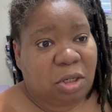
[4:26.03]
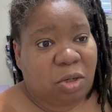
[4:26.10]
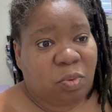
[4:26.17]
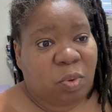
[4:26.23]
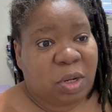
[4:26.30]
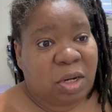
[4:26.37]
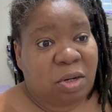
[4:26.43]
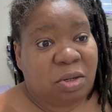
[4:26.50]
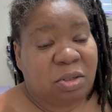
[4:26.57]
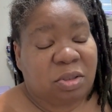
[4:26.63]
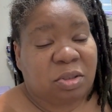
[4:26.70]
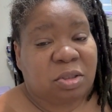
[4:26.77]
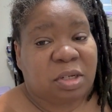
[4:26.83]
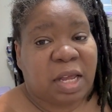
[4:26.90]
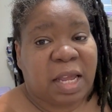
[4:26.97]
Well,
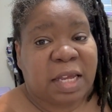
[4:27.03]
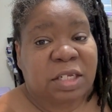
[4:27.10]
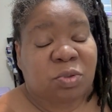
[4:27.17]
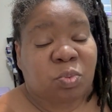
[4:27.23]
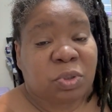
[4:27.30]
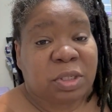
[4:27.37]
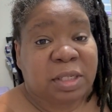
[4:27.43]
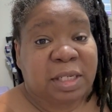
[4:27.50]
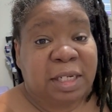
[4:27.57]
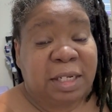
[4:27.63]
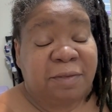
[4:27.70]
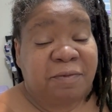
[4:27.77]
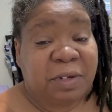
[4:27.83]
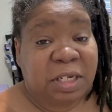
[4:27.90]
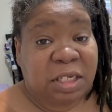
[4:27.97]
as we're
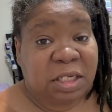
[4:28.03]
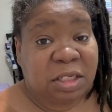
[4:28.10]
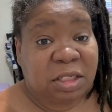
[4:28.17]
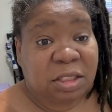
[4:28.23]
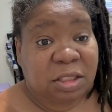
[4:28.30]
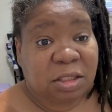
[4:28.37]
leaving,